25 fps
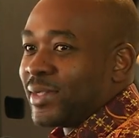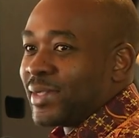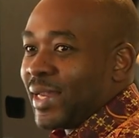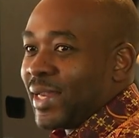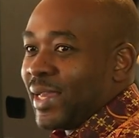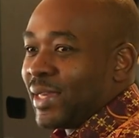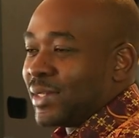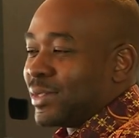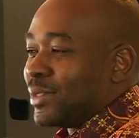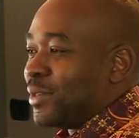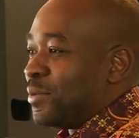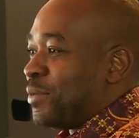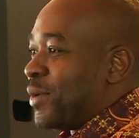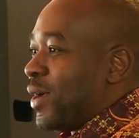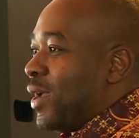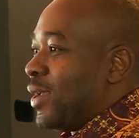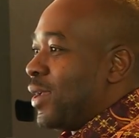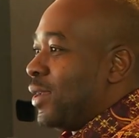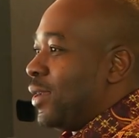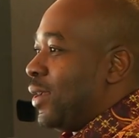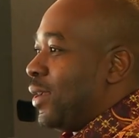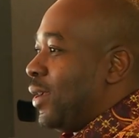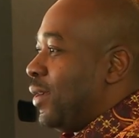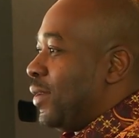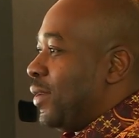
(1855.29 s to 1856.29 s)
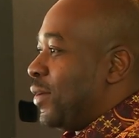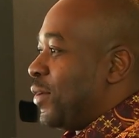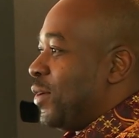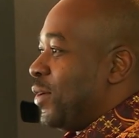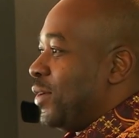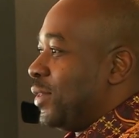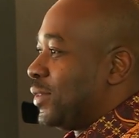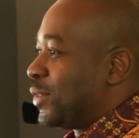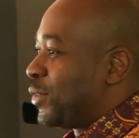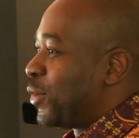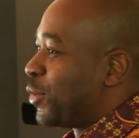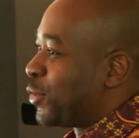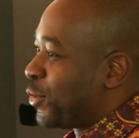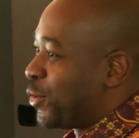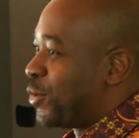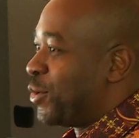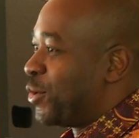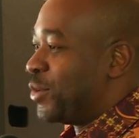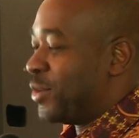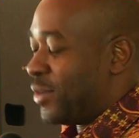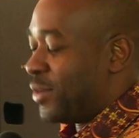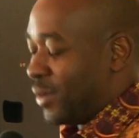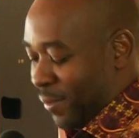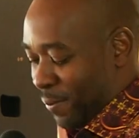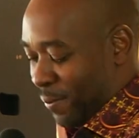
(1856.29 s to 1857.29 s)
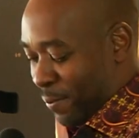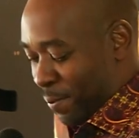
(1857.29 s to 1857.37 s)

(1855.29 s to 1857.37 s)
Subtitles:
dragged by, you know, it's not good.